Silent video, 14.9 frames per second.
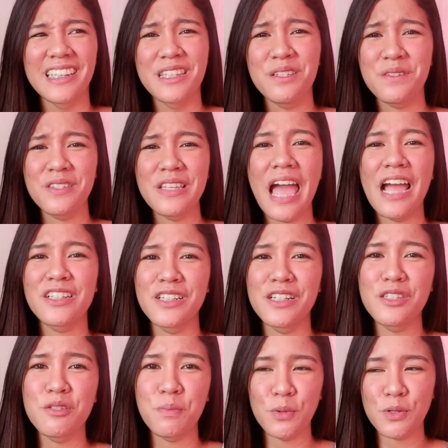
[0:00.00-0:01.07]
this is
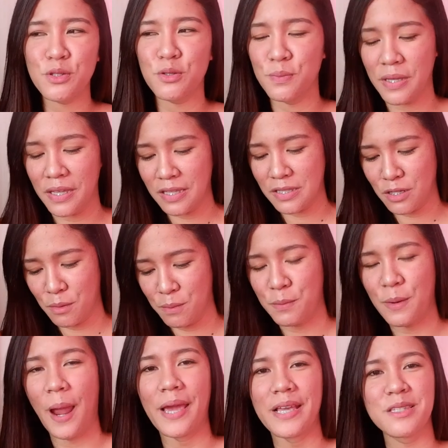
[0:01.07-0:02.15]
actually supposed to be a
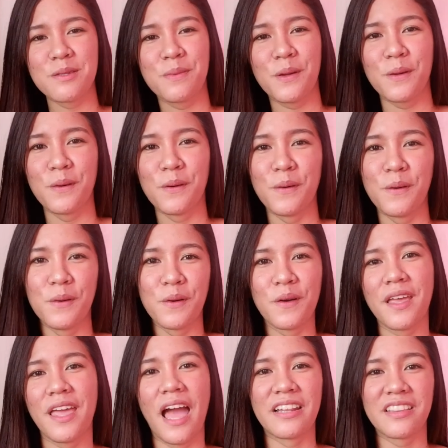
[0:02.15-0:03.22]
surprise, pero
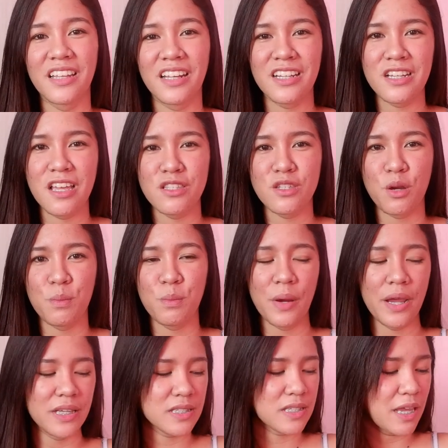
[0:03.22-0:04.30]
ayan, hindi na siya
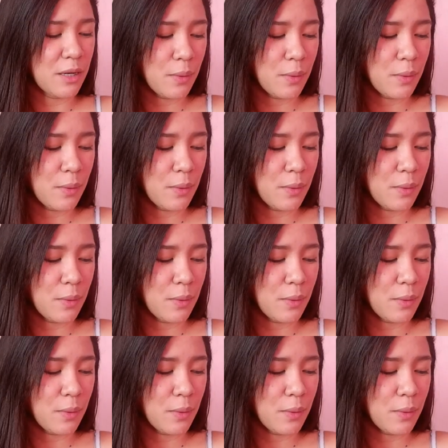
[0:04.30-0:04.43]
surprise.